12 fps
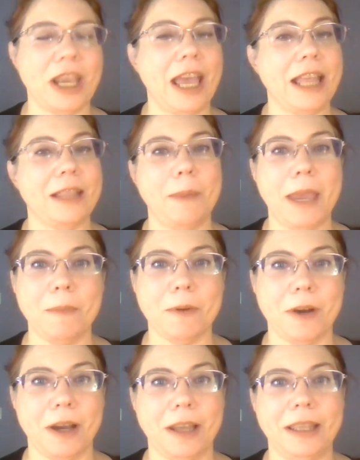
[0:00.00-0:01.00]
and the paper
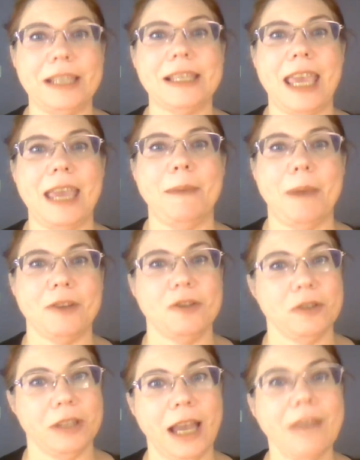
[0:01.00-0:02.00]
on this came out
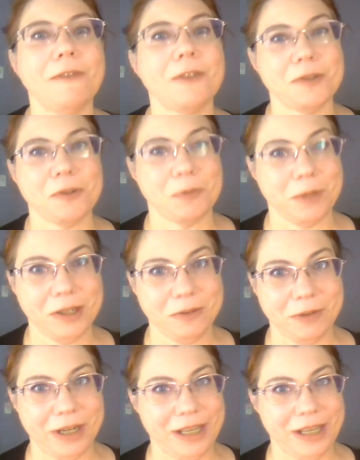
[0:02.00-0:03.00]
July 1st,
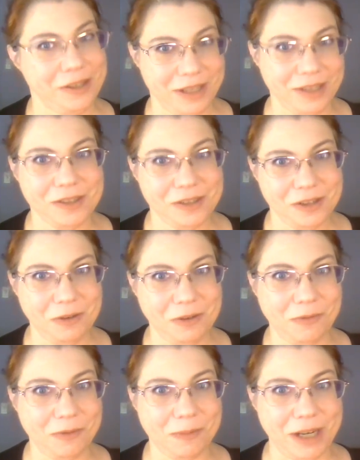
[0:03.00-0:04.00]
2020, so this is new
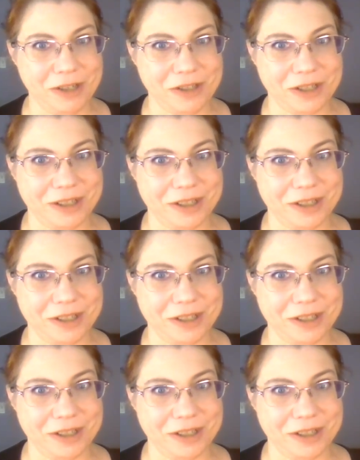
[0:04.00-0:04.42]
information.